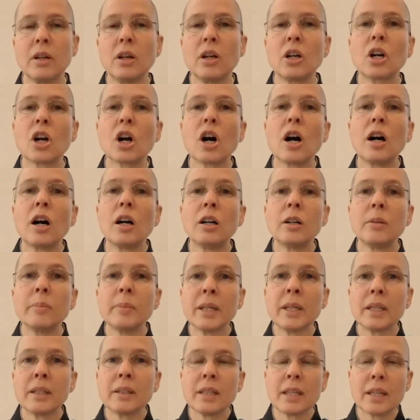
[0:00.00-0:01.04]

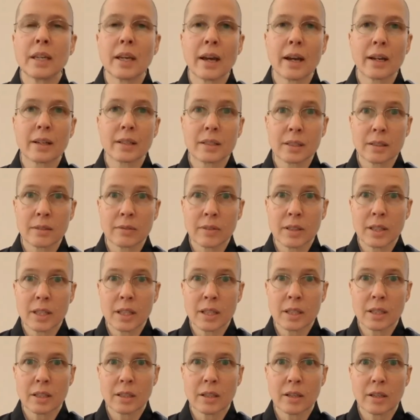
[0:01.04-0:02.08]
Calming the
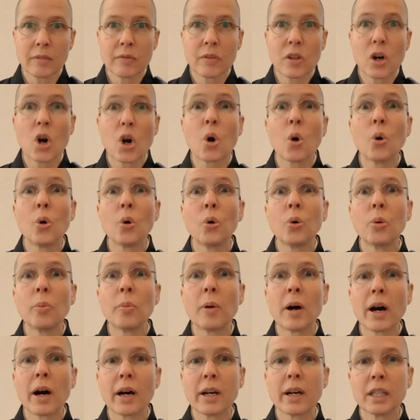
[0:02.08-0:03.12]
activity of the whole
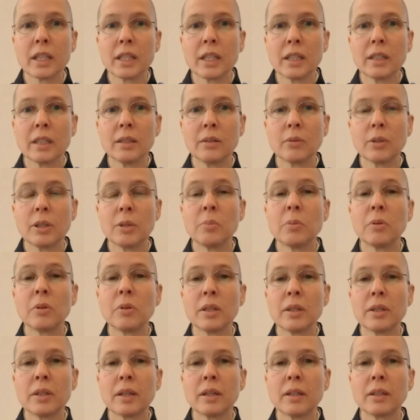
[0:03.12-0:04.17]
body, we
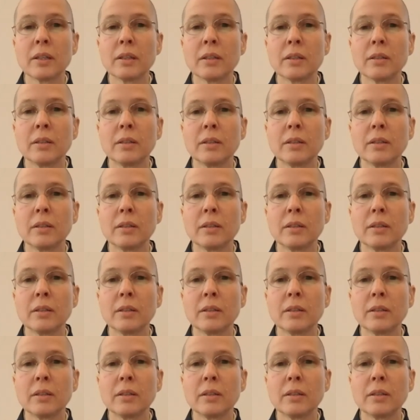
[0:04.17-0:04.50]
breathe in.